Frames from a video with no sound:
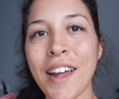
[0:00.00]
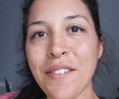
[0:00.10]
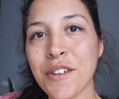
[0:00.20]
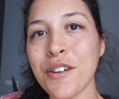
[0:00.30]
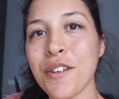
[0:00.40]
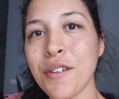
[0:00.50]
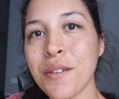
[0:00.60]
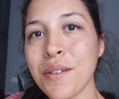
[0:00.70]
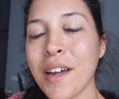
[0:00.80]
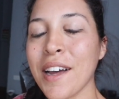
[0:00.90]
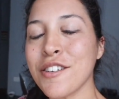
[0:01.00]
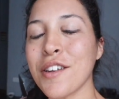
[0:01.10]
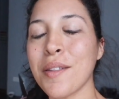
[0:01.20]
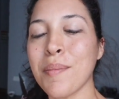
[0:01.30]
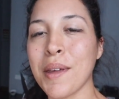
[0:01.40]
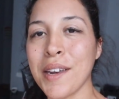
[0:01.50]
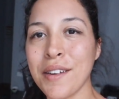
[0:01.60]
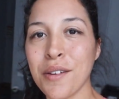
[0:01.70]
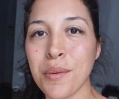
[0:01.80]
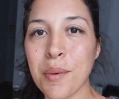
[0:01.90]
afternoon. I just made it
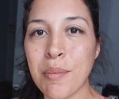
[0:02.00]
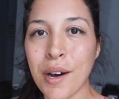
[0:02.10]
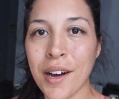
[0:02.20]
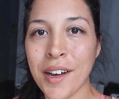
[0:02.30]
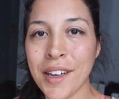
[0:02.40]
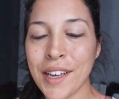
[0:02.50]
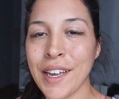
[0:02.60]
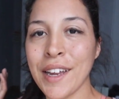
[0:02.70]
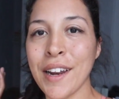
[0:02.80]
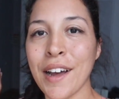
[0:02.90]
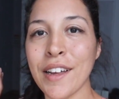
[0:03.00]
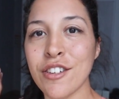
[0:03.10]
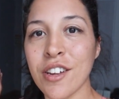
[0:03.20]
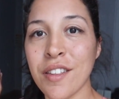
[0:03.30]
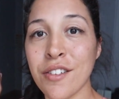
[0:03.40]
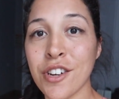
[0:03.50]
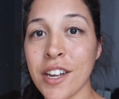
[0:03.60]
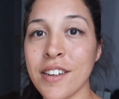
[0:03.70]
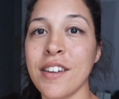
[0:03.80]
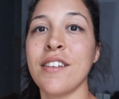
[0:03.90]
to Rabat and I just
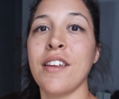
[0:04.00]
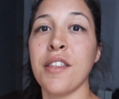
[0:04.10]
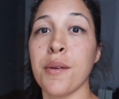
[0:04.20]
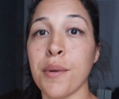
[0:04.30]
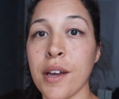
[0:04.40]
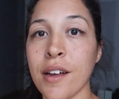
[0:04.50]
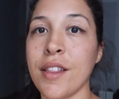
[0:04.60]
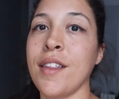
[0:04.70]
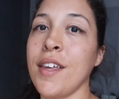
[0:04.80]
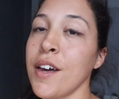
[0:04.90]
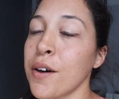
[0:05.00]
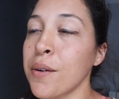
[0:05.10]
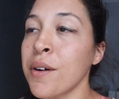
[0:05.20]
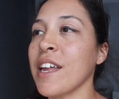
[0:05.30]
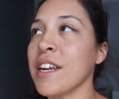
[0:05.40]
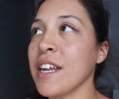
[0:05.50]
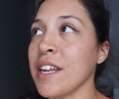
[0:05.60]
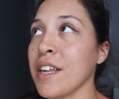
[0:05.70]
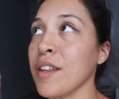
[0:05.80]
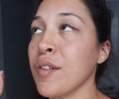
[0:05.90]
checked into the Riyadh CO, and it
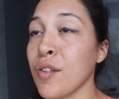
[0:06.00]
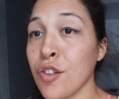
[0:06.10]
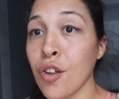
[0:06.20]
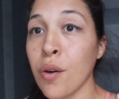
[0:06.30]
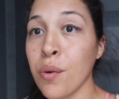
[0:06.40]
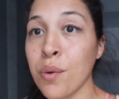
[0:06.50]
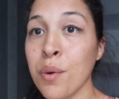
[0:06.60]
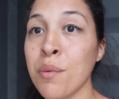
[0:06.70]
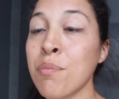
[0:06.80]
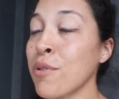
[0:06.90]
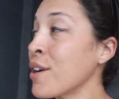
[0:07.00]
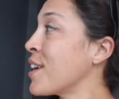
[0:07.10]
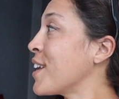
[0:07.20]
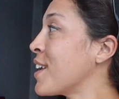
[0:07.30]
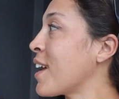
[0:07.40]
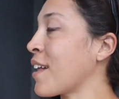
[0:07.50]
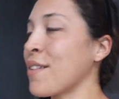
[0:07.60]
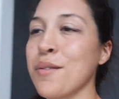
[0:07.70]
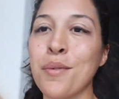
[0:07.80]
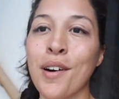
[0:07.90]
is so pretty.
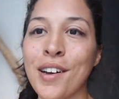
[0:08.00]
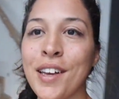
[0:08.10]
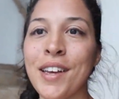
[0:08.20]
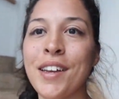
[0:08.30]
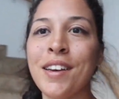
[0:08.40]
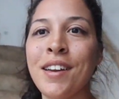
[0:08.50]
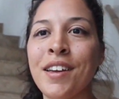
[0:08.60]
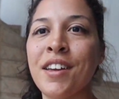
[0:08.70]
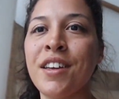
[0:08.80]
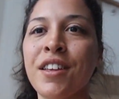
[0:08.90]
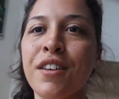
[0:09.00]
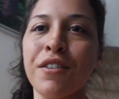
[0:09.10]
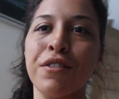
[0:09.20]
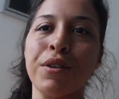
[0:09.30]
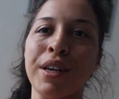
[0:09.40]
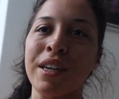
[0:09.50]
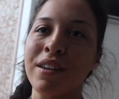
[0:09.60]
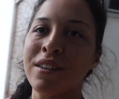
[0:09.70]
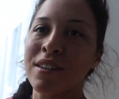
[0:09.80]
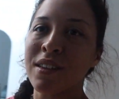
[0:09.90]
As you walk in, you're
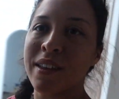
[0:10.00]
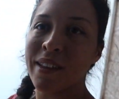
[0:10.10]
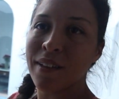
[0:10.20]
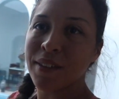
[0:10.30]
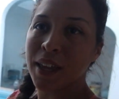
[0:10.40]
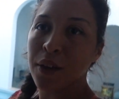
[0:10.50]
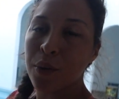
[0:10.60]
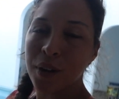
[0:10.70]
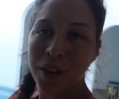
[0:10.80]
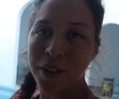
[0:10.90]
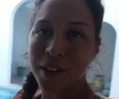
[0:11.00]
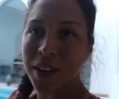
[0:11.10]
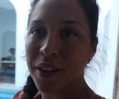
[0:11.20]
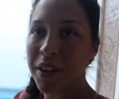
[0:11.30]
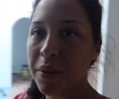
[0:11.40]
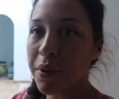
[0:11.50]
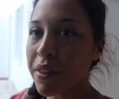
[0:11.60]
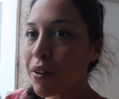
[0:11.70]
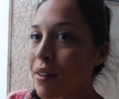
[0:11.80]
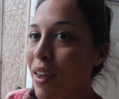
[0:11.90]
greeted to the lovely courtyard area where
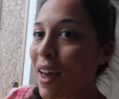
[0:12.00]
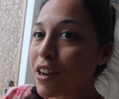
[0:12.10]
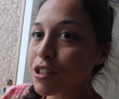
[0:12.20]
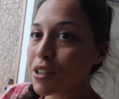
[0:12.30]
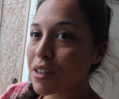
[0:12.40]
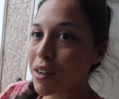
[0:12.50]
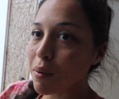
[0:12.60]
there's actually a